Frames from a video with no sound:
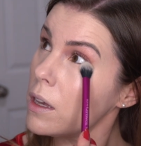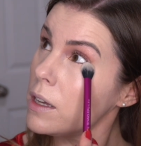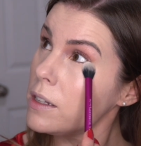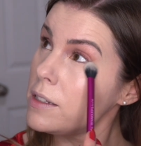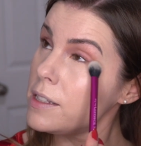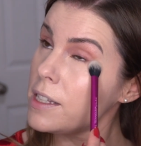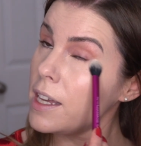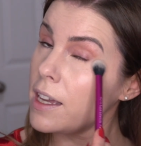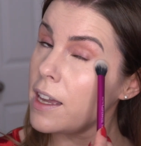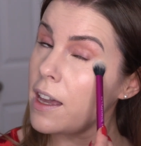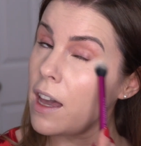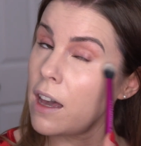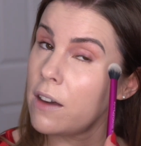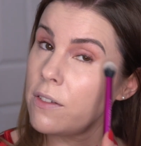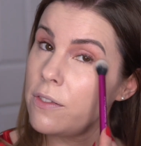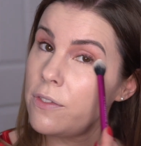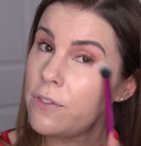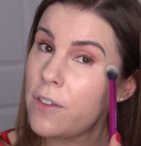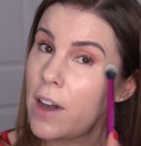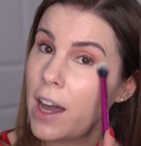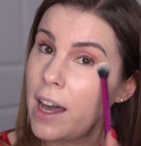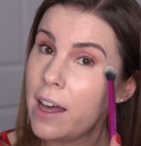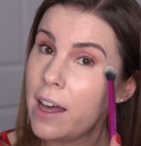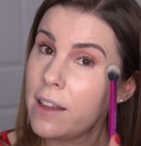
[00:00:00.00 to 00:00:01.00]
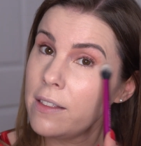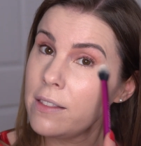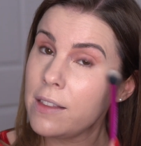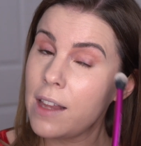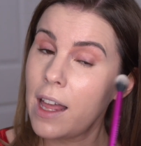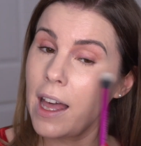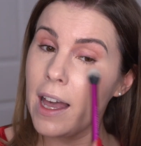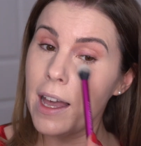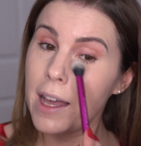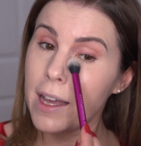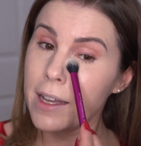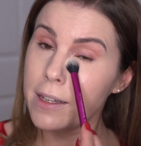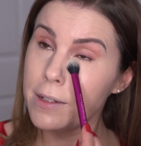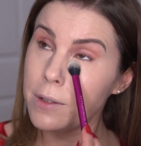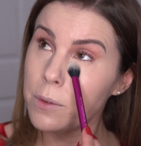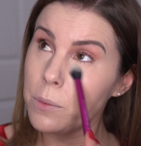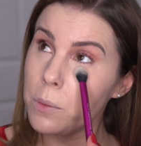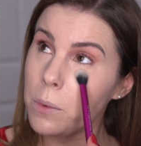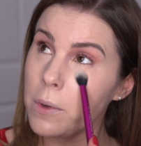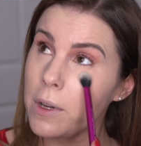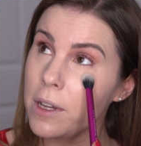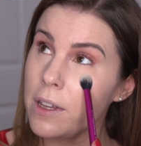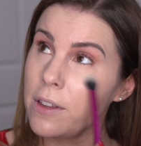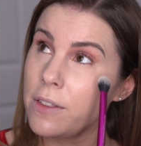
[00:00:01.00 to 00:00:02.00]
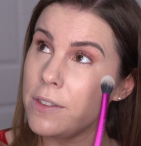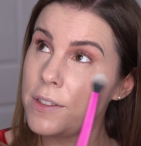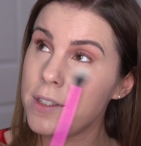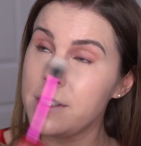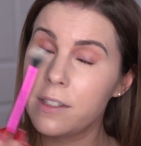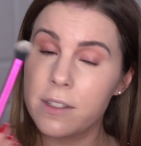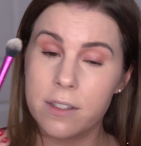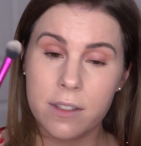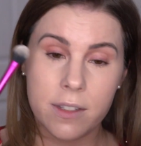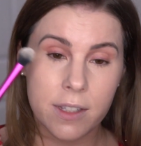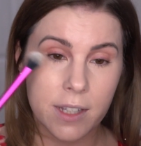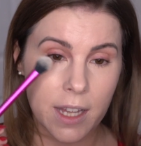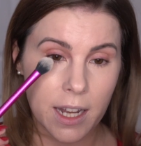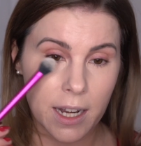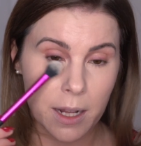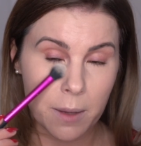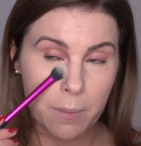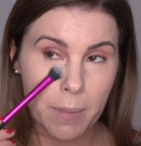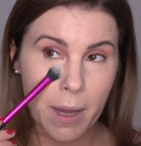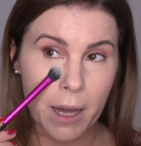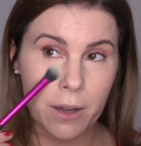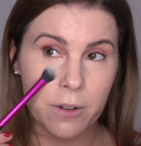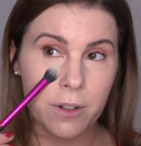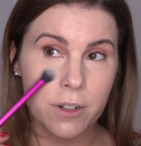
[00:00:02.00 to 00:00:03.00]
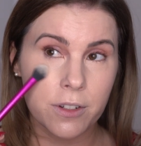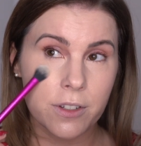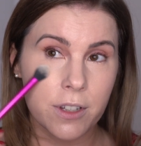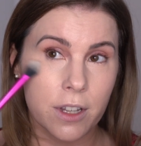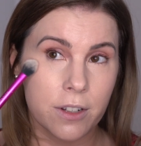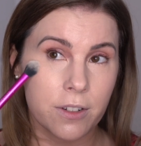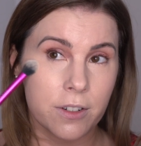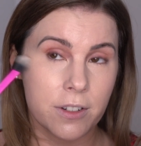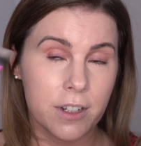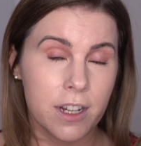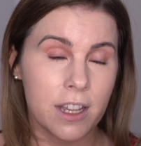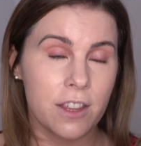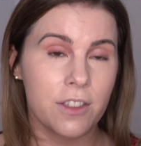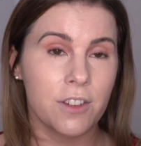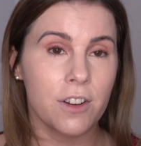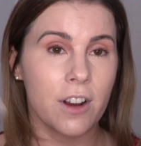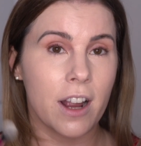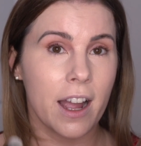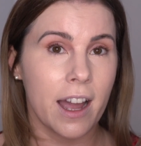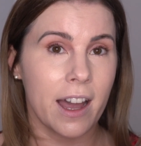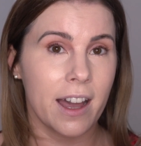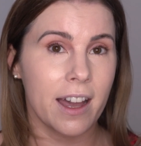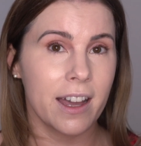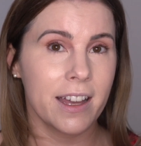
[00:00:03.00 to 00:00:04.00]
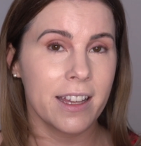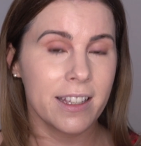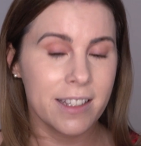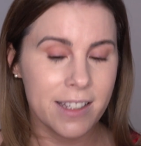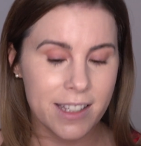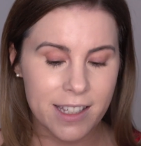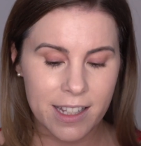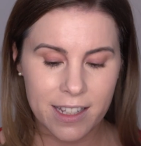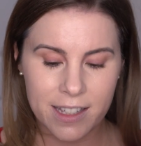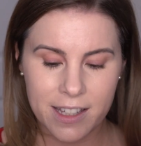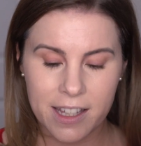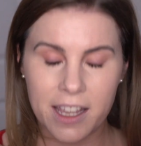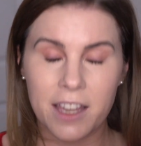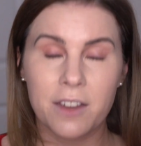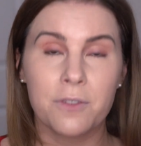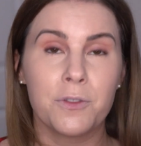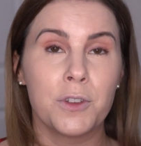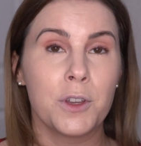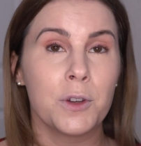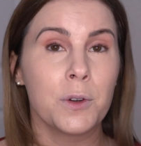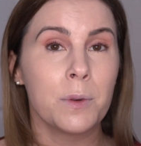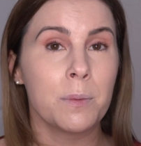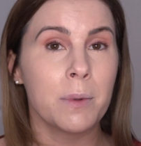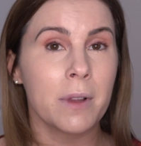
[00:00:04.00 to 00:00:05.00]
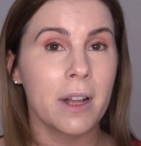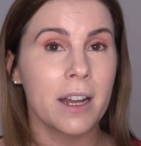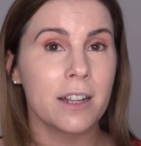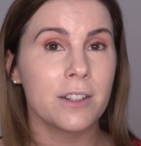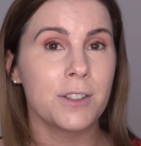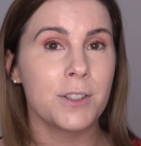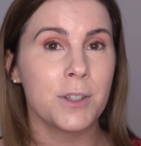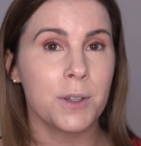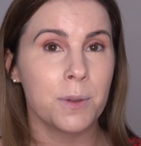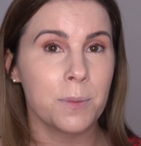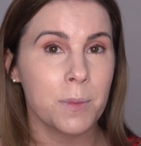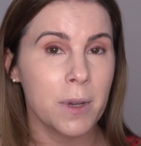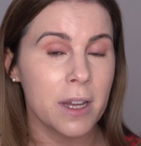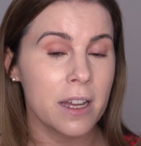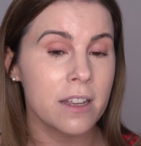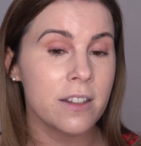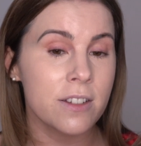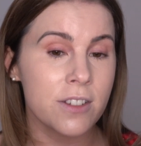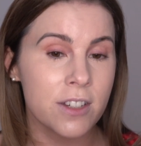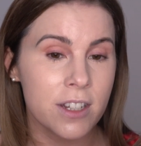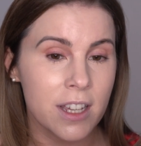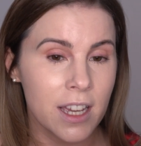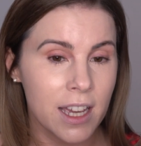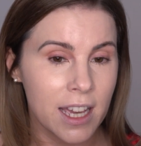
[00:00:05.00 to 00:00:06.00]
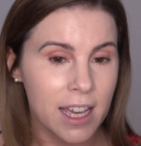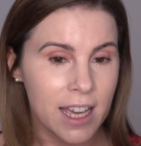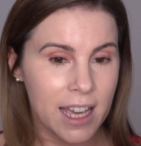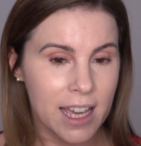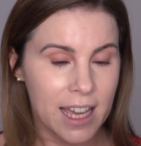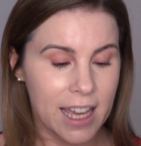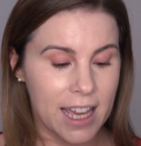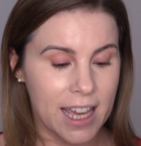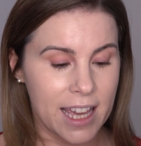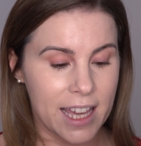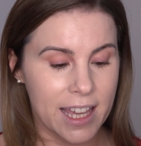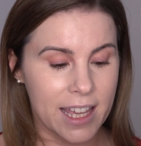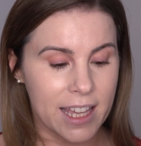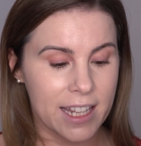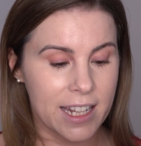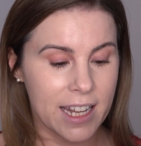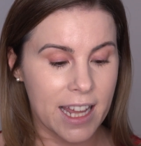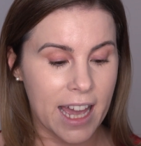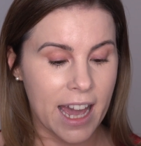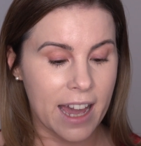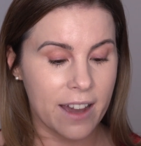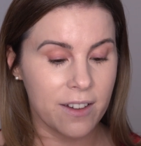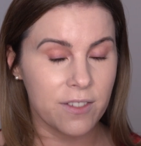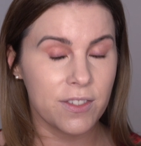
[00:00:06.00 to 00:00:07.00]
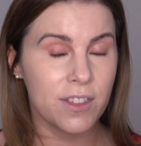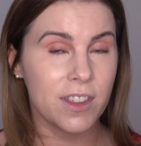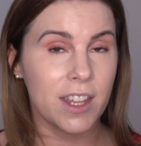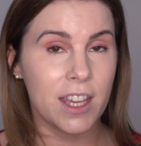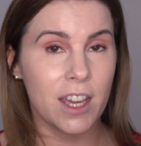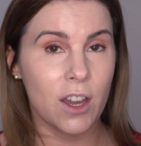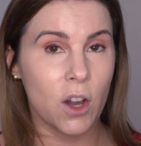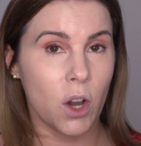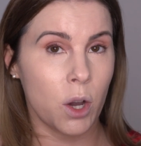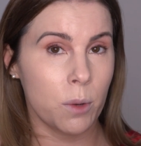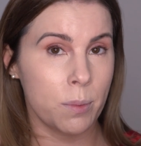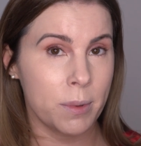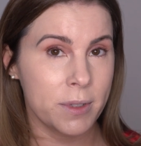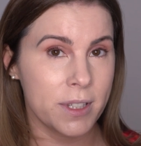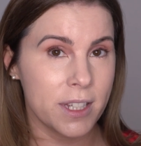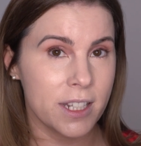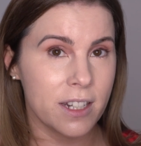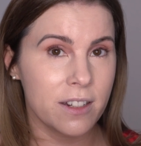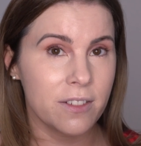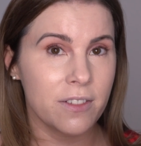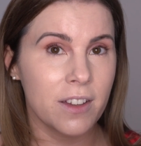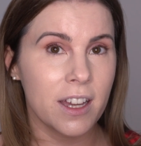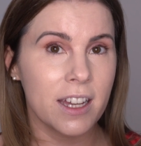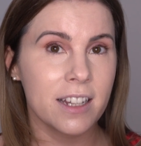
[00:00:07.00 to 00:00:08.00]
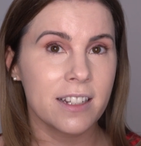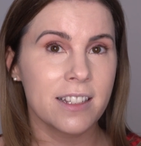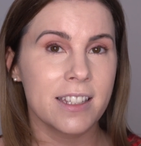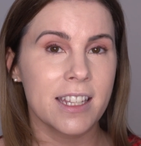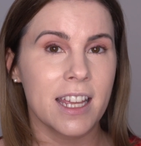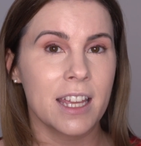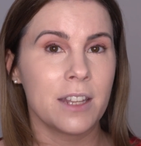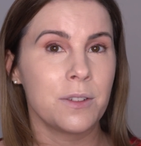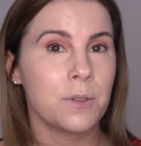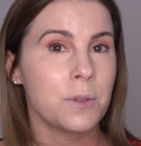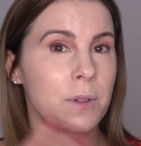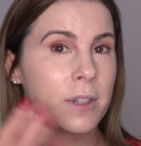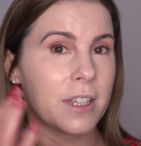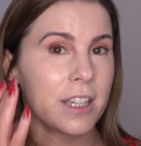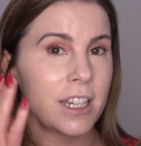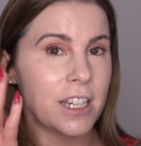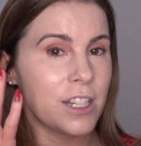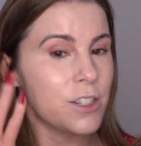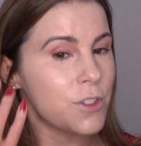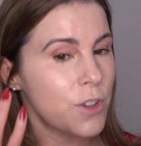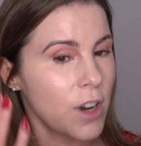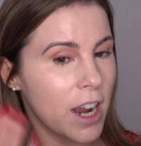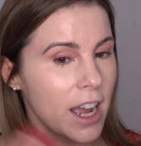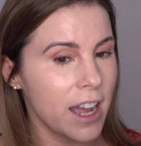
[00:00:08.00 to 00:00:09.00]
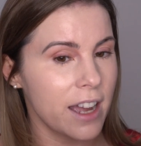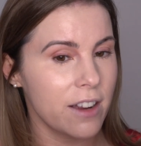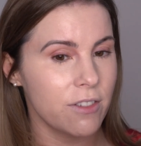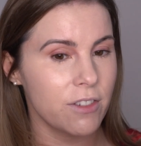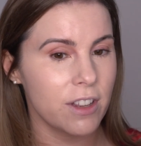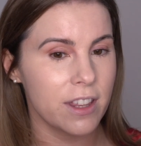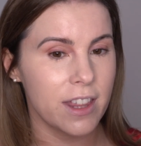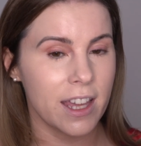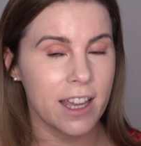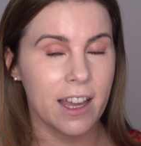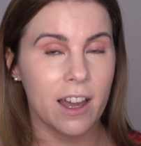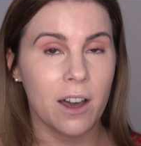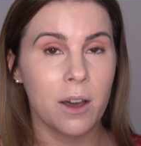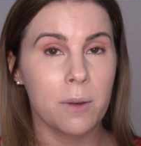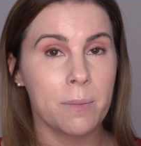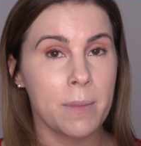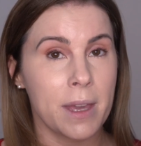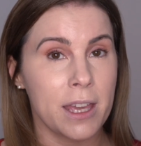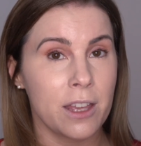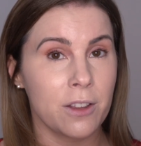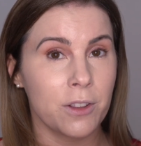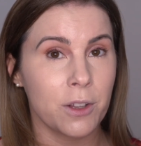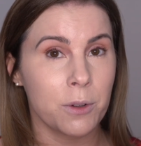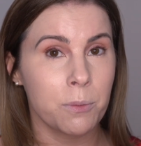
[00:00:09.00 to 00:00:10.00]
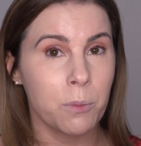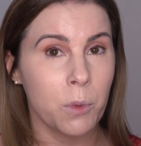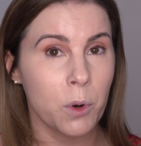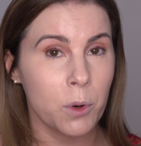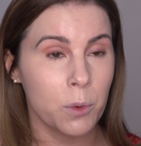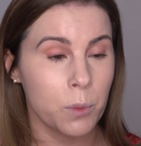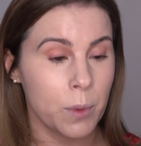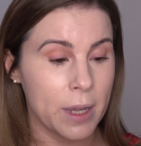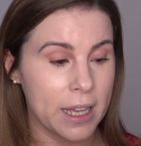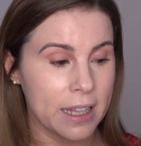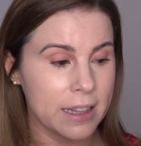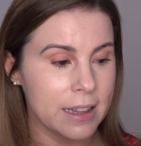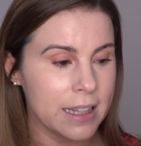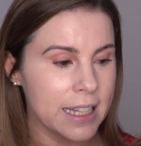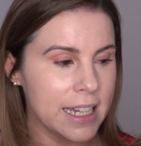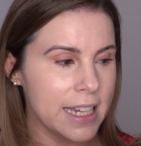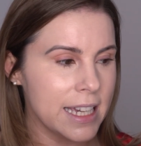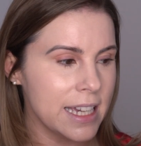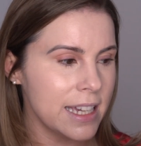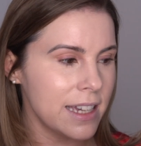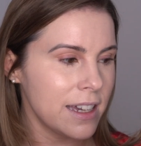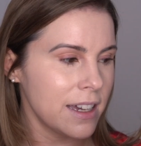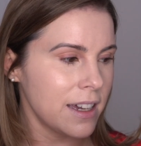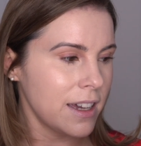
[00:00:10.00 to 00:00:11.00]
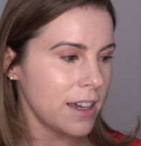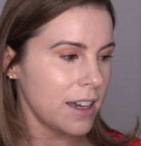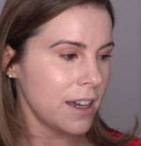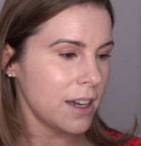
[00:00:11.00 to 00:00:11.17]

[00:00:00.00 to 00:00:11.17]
It's like a fine line with setting powders underneath your eyes. It's like if you apply too much, it can have the opposite effect and really draw everything out and make you look more wrinkly.